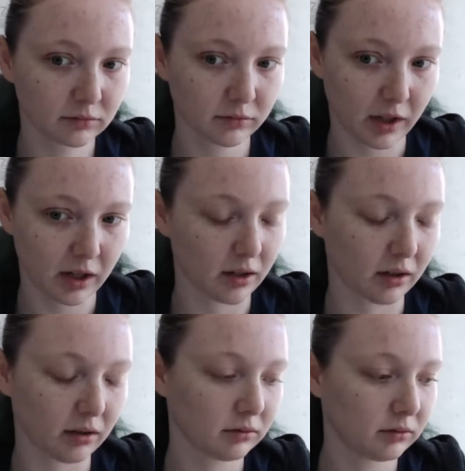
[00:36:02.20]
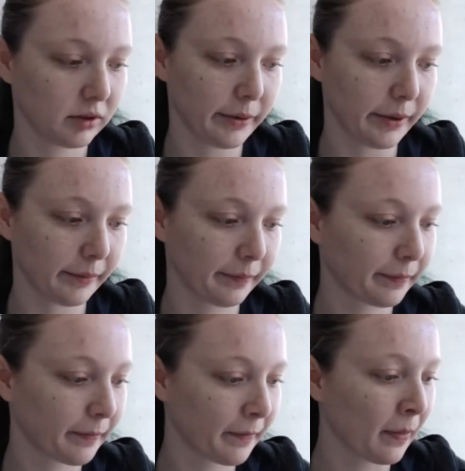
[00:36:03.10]
Yeah, you know.
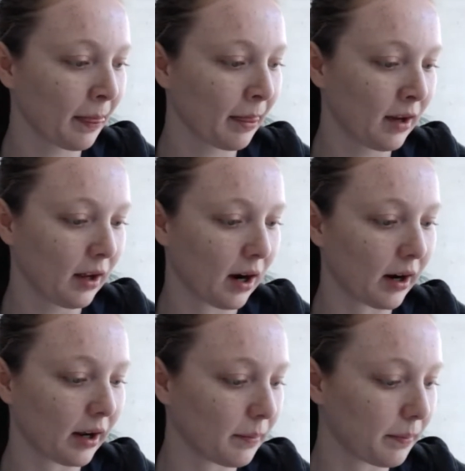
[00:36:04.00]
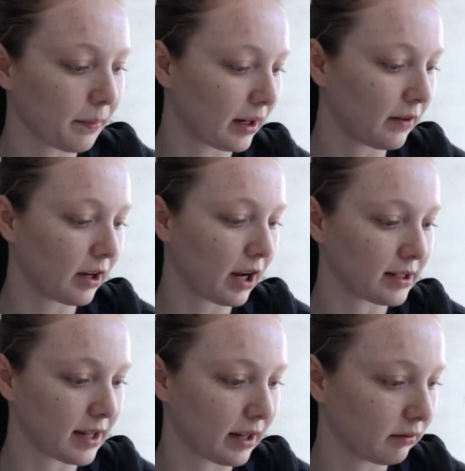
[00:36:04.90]
All right, but I can give you guys
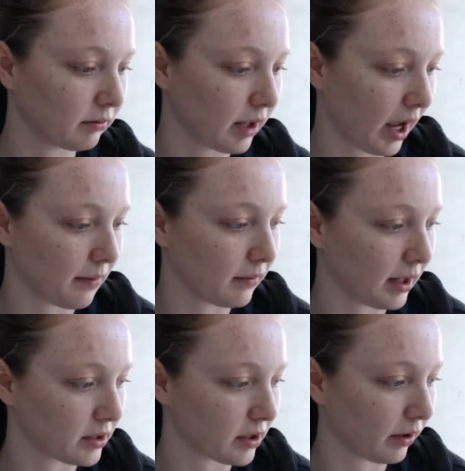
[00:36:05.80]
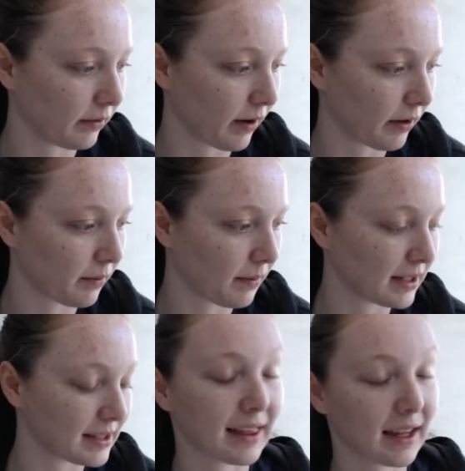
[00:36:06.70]
that time. That's totally fine with me
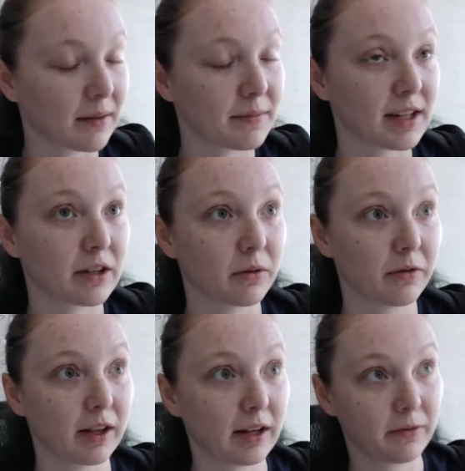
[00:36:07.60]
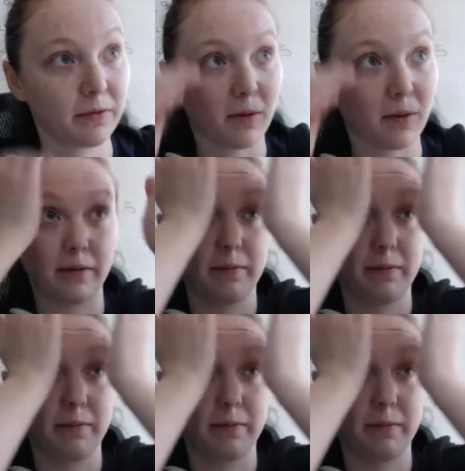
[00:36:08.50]
because I think I'm scheduled for like 4